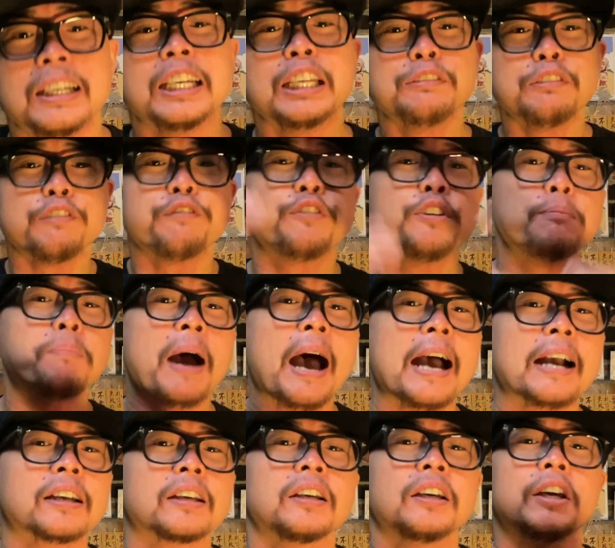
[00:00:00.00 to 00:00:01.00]
Leave a
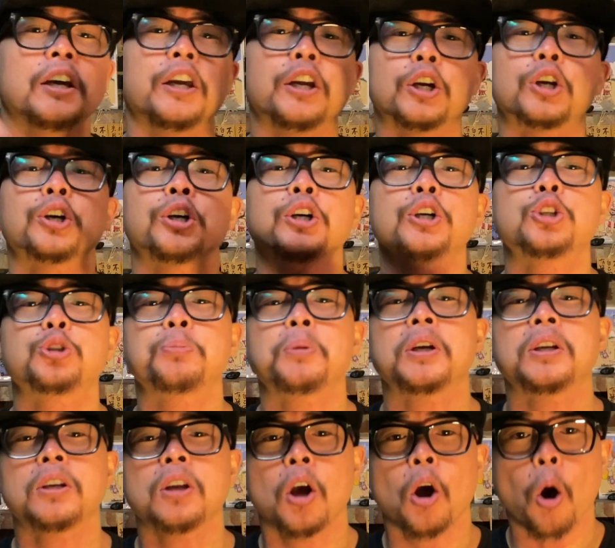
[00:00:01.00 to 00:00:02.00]
feedback,
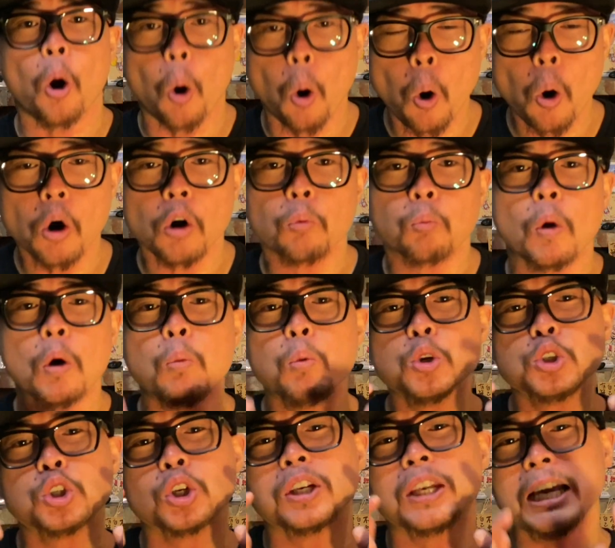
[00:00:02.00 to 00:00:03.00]
encouragement, or what
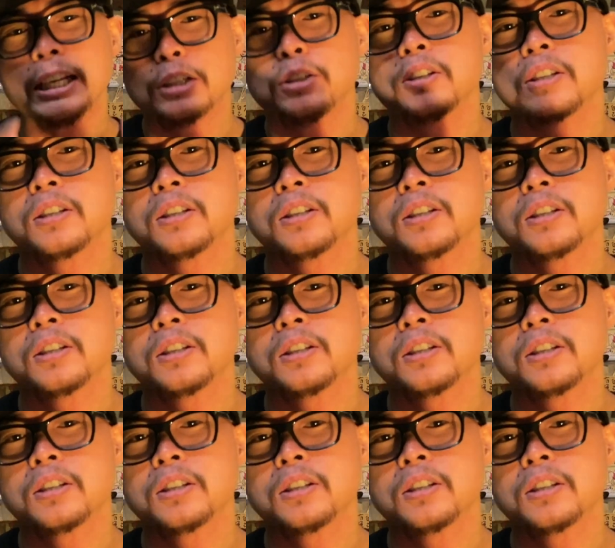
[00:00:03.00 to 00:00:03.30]
would you like to